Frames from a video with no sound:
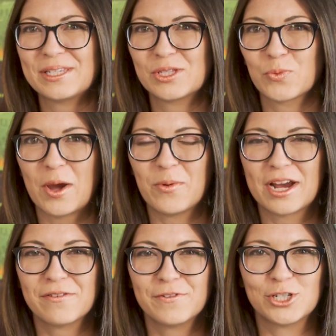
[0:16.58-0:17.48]
this is
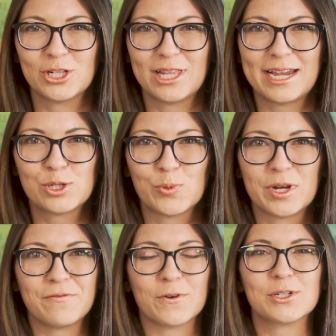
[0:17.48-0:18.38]
ThreatWire for July
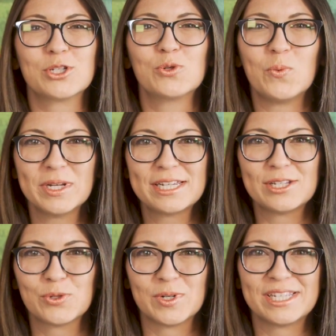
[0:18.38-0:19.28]
21st,
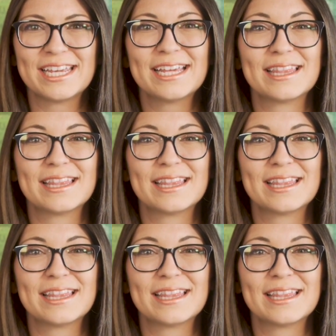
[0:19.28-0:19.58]
2020.